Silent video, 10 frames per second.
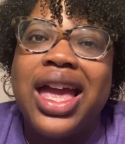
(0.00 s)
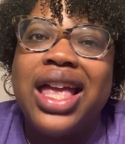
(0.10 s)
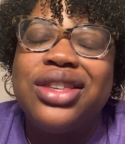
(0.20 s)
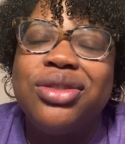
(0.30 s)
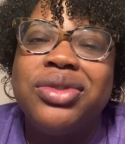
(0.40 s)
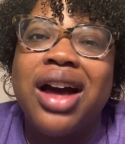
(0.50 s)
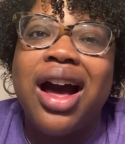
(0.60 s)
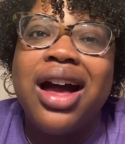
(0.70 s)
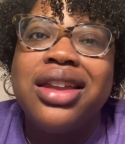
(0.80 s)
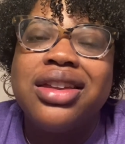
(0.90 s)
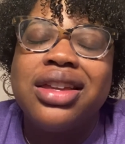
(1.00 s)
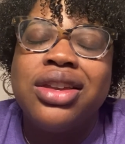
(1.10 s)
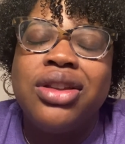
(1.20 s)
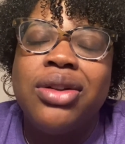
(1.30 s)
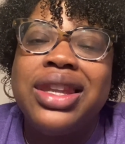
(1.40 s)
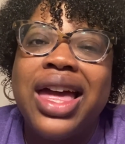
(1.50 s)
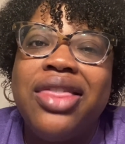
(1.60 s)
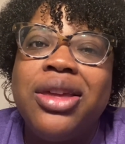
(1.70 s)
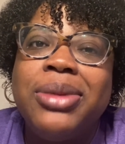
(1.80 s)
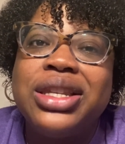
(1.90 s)
And so God, you know,
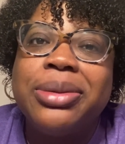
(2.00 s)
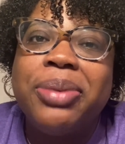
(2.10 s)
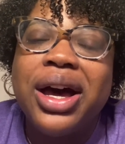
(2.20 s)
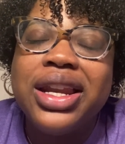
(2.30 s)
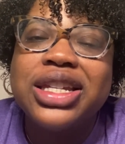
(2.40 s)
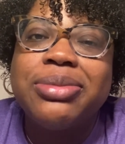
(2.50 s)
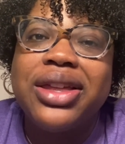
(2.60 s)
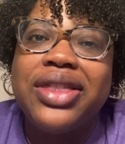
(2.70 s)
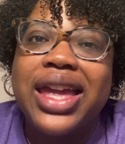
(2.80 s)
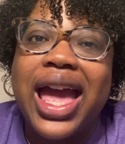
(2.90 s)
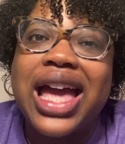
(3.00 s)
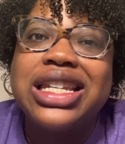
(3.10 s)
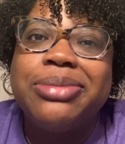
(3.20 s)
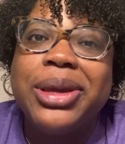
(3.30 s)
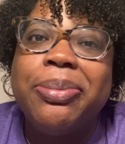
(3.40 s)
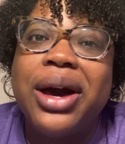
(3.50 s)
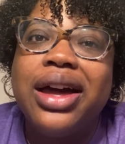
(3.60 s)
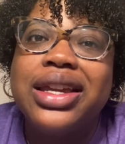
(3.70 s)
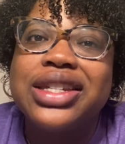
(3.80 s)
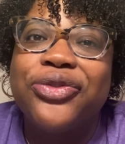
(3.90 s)
led them into punishment. They had to be
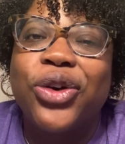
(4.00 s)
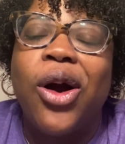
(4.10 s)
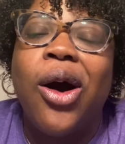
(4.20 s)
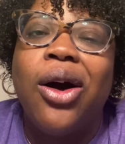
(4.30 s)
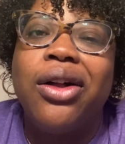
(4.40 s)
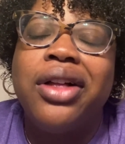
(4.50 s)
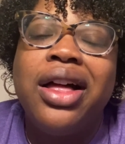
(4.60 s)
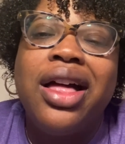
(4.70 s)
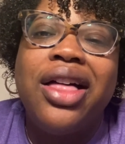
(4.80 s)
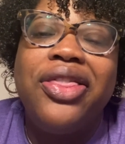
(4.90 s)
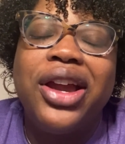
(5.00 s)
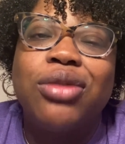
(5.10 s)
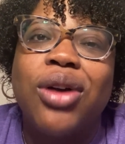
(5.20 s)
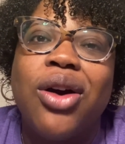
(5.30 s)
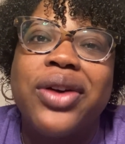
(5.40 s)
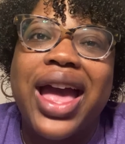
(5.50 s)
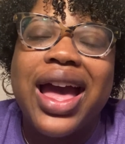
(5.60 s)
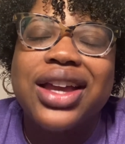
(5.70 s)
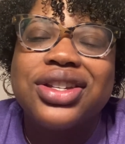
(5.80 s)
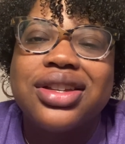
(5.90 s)
punished for all their wrong
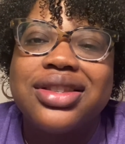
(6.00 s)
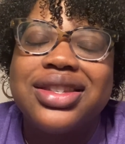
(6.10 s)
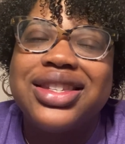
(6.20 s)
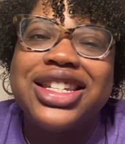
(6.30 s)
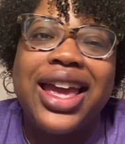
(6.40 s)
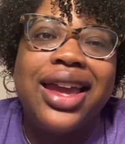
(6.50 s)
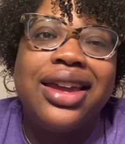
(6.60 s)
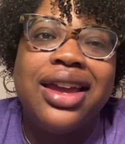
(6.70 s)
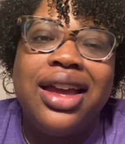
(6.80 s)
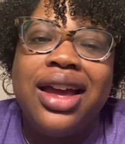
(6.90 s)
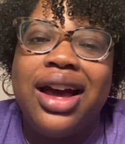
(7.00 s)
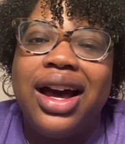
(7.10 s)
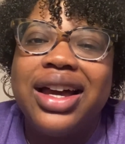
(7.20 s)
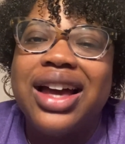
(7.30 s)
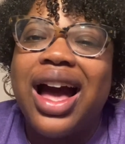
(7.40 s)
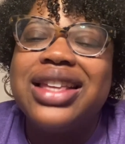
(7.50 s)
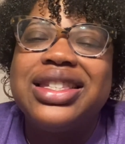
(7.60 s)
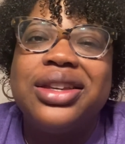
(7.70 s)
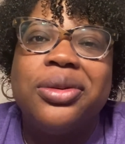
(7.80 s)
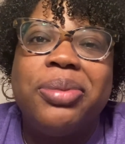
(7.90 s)
actions. Today, uh, God
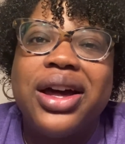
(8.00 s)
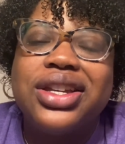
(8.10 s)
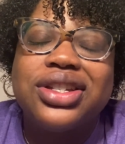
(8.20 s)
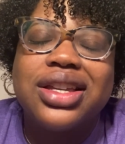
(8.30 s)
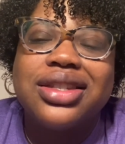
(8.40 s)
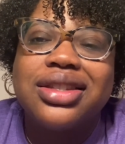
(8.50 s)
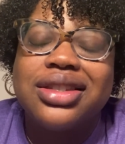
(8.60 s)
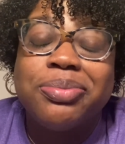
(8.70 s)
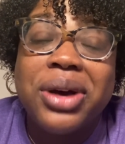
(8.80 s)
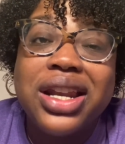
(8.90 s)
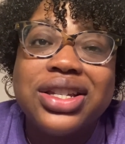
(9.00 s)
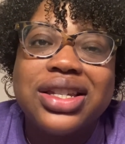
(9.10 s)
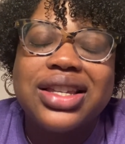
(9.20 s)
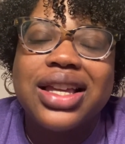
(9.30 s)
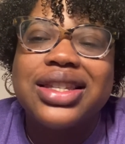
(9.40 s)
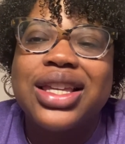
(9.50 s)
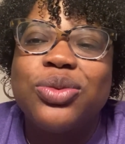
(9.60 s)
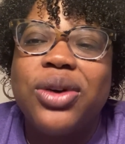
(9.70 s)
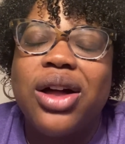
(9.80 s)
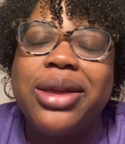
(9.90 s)
still punish us, punishes us as
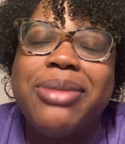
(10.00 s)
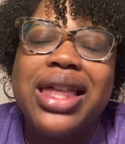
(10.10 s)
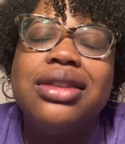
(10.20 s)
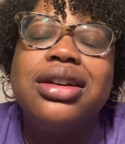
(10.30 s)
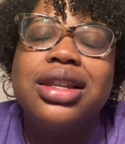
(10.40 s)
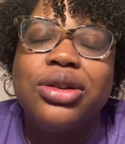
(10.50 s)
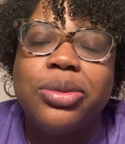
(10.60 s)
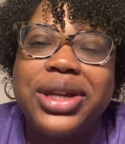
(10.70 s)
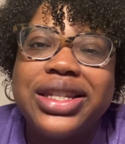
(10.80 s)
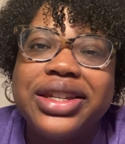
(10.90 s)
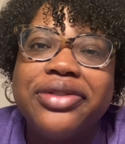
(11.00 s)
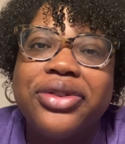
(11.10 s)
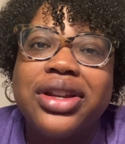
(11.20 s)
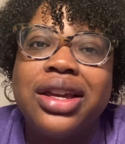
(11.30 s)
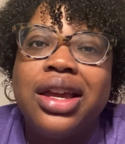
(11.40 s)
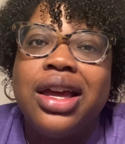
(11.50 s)
well. It may look a little bit different.